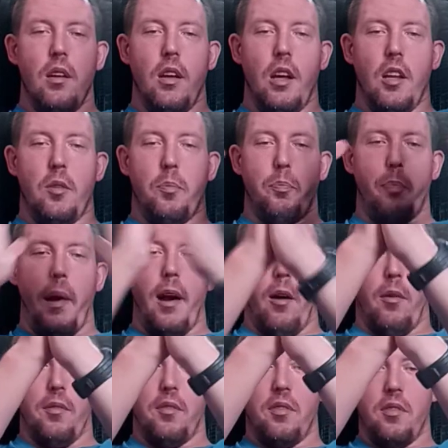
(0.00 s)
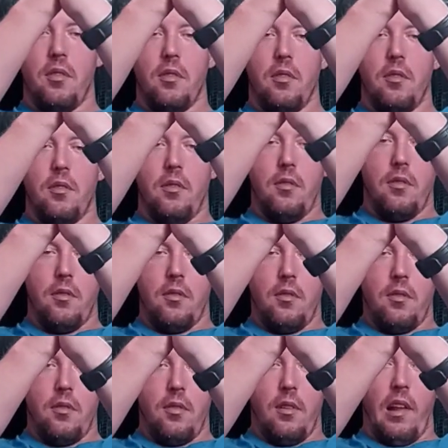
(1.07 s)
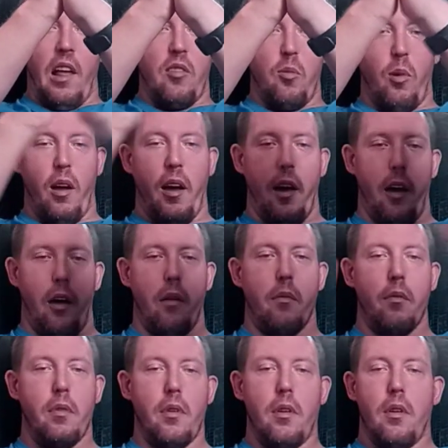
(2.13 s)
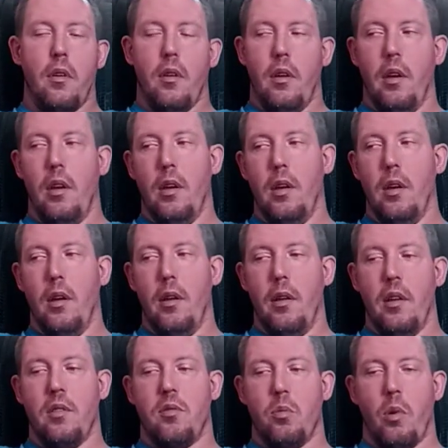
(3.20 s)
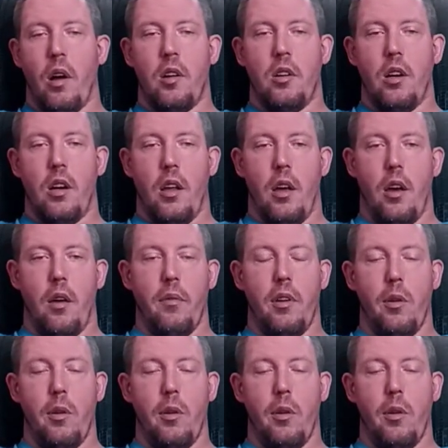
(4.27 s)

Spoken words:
It's balance, that's what I have. and that's what I try to have.